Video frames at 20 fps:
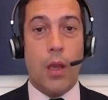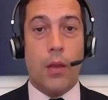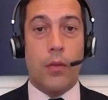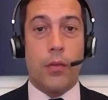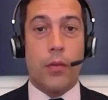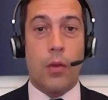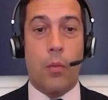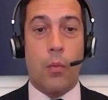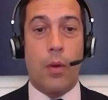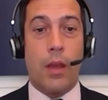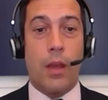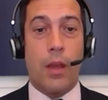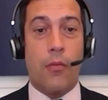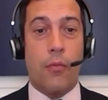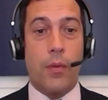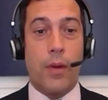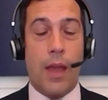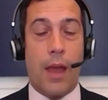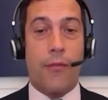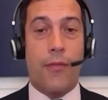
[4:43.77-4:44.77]
So
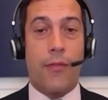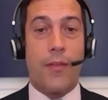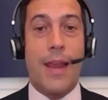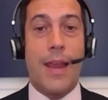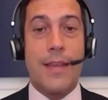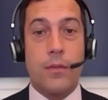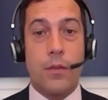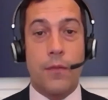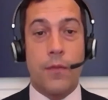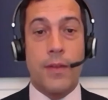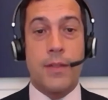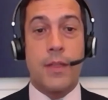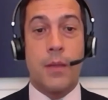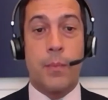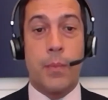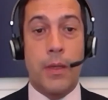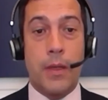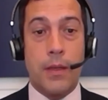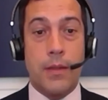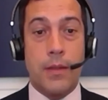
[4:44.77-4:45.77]
if we have lesser
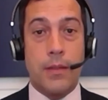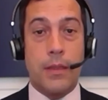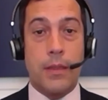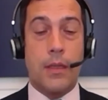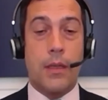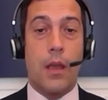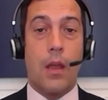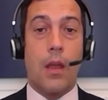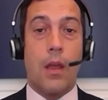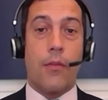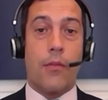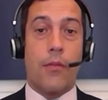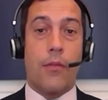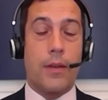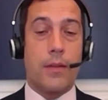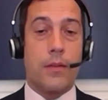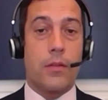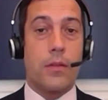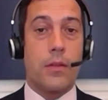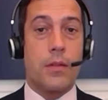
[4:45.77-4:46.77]
visibility, for
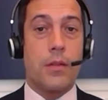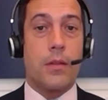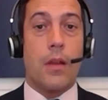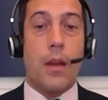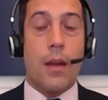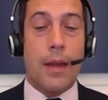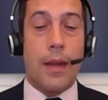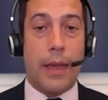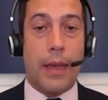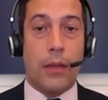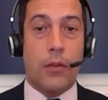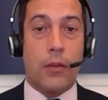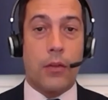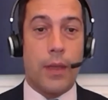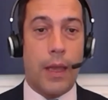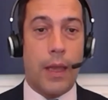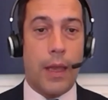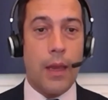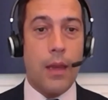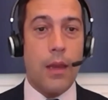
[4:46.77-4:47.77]
instance, like
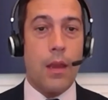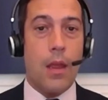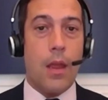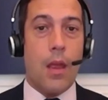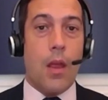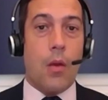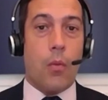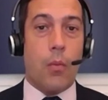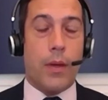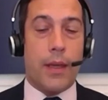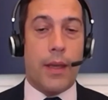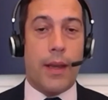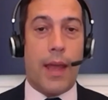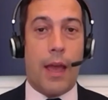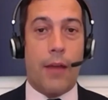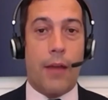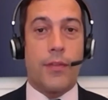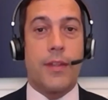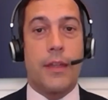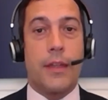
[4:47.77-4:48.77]
today, we can
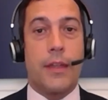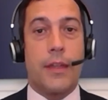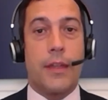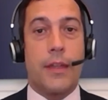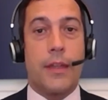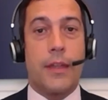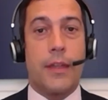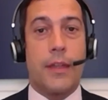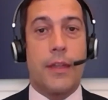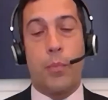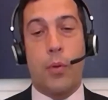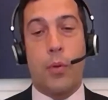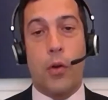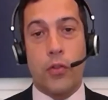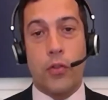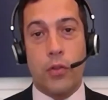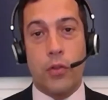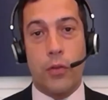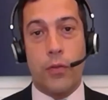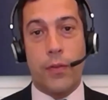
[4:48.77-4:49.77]
have significant
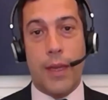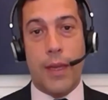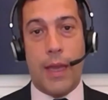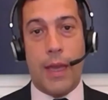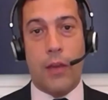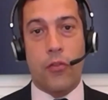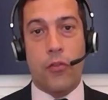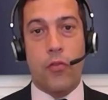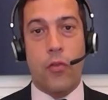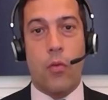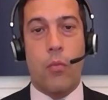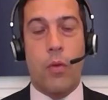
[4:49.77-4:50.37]
portion of cash.